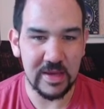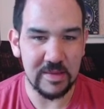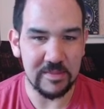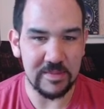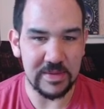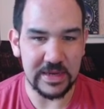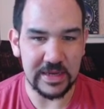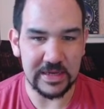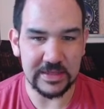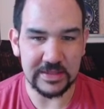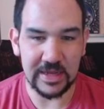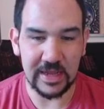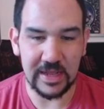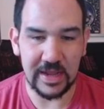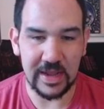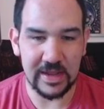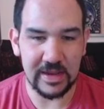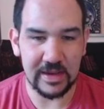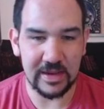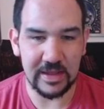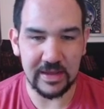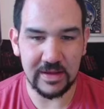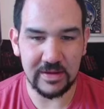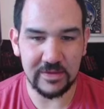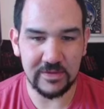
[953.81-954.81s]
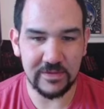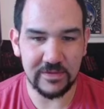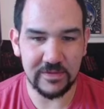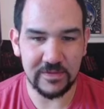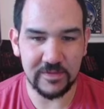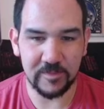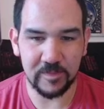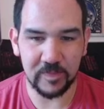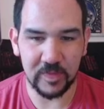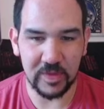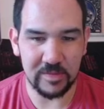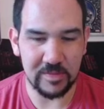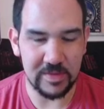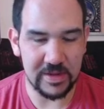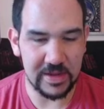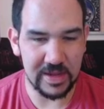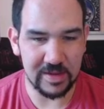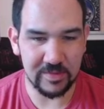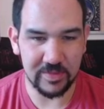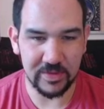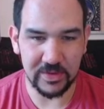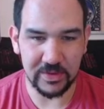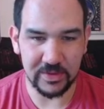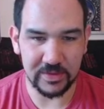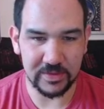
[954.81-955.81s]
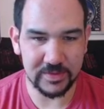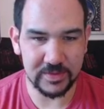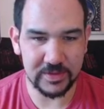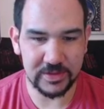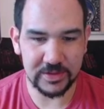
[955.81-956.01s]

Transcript: because I love being able to